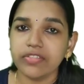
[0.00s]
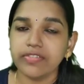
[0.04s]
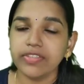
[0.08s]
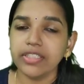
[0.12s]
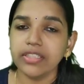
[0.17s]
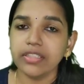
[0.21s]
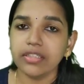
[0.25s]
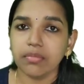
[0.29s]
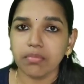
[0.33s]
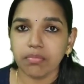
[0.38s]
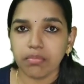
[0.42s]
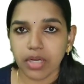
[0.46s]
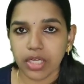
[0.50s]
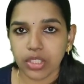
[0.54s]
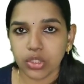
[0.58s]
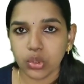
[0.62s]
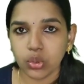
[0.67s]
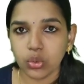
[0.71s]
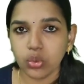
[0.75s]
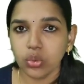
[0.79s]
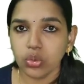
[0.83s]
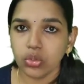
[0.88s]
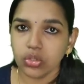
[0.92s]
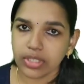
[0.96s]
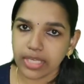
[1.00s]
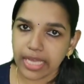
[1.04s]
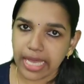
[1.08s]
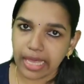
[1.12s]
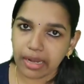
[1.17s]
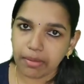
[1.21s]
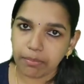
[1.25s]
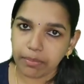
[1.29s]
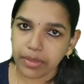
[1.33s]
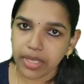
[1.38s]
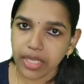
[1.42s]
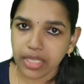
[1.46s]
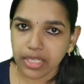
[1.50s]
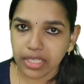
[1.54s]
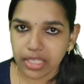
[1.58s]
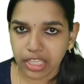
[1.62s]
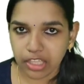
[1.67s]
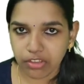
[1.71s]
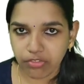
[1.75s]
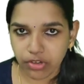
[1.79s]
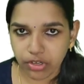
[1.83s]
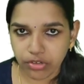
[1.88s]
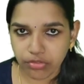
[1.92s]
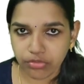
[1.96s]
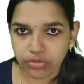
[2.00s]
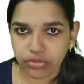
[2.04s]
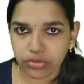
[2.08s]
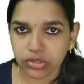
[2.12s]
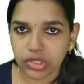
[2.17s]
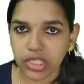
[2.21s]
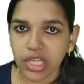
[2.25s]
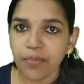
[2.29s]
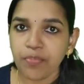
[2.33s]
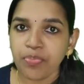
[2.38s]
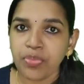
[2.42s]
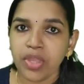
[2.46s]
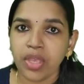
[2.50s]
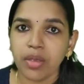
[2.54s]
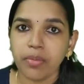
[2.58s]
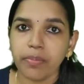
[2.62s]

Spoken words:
with madhu can be given for the